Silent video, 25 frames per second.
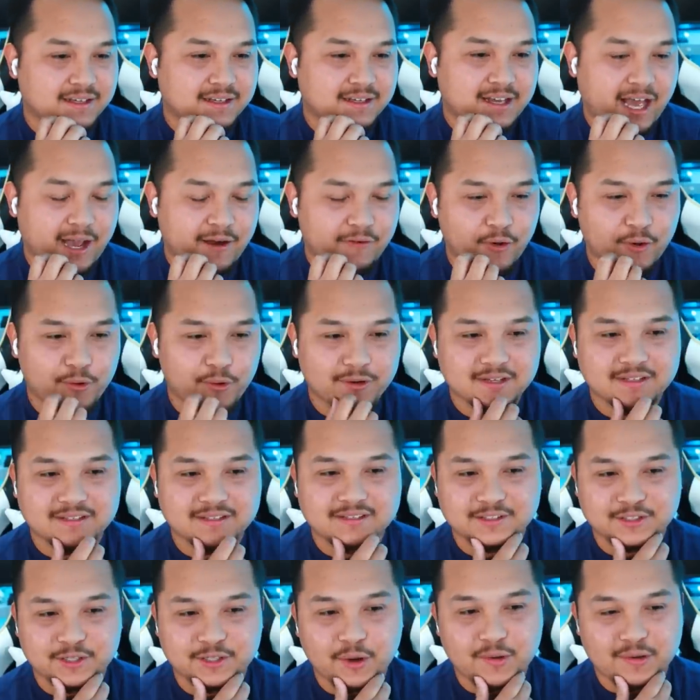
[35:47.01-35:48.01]
I always
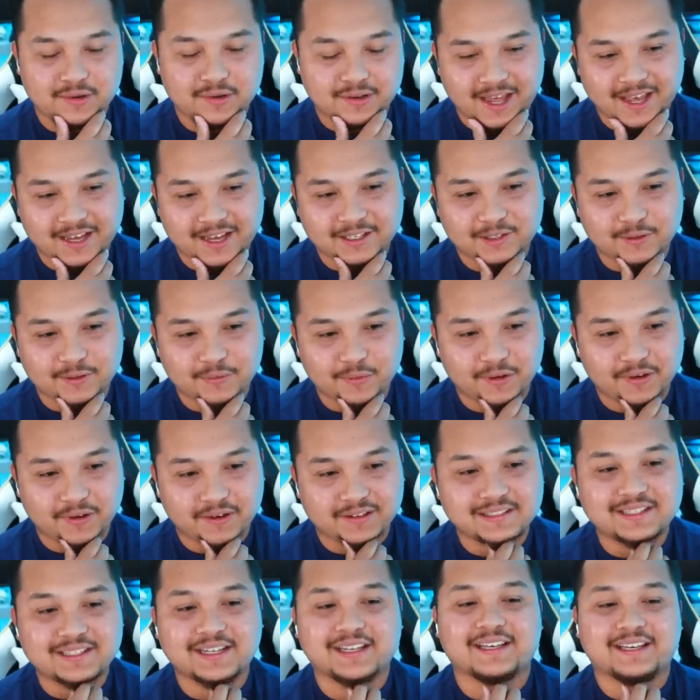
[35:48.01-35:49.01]
don't like the
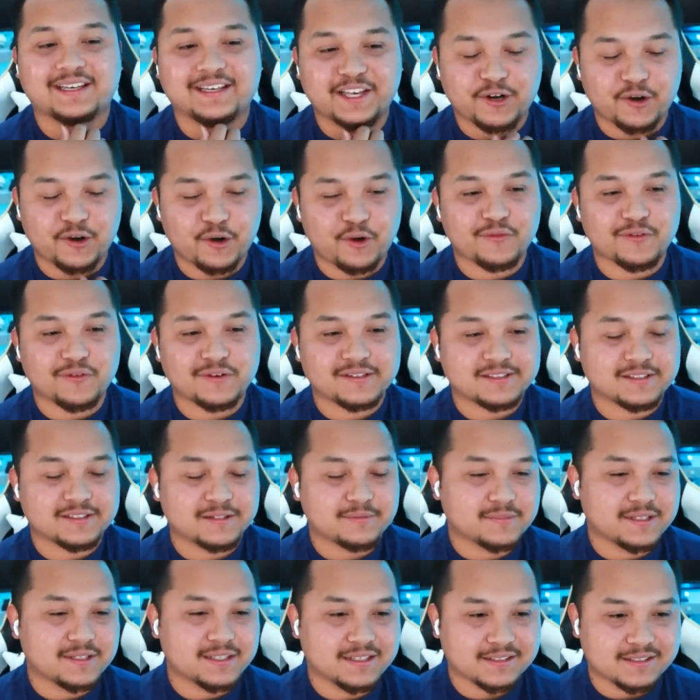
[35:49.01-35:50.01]
word like get over
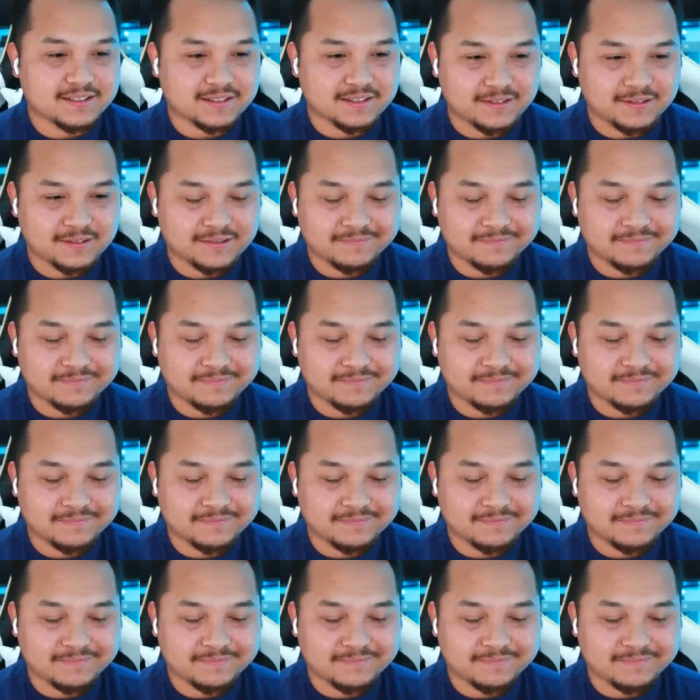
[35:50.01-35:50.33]
something, so